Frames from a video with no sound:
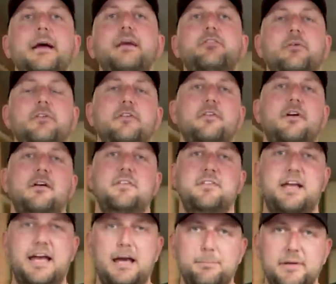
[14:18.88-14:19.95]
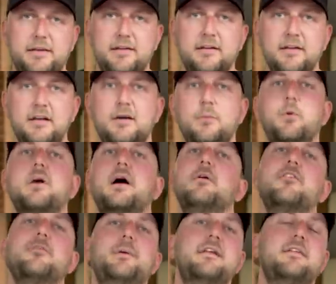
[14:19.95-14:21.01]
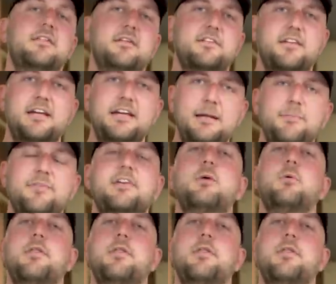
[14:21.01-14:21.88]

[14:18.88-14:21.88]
make sure the driver's happy. We'll go and speak to the team, see